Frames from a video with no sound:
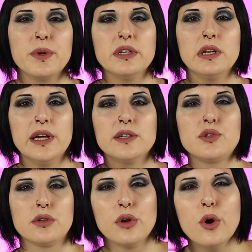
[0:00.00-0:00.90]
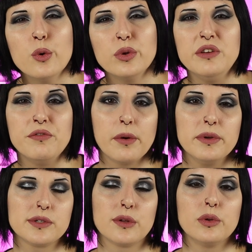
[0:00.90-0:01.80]
but it like slowly,
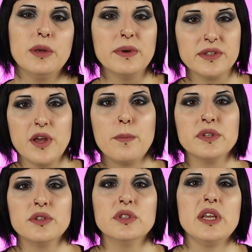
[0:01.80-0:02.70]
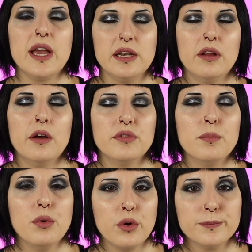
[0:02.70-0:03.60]
very slowly builds up until the end of the
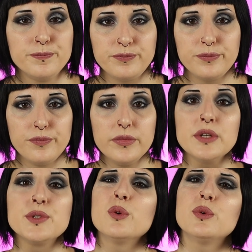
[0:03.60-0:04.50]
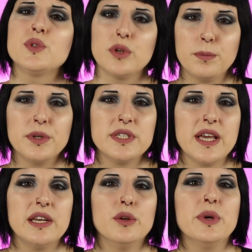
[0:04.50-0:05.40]
book. So Serpent
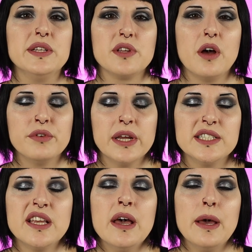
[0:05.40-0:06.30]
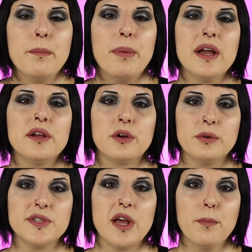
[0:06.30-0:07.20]
and the Wings of Night by
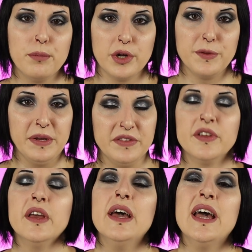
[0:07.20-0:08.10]
Carissa Broadbent.